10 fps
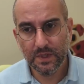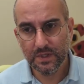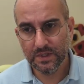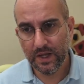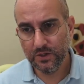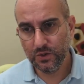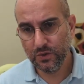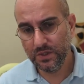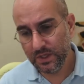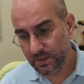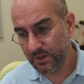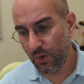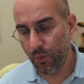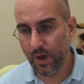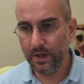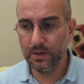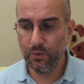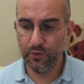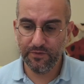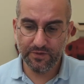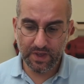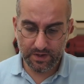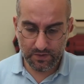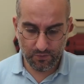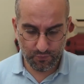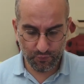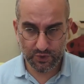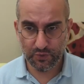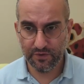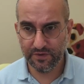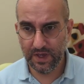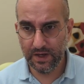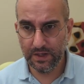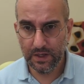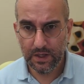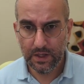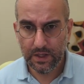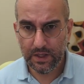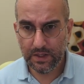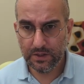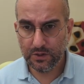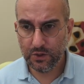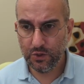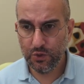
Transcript: sides to this. So one which we've done is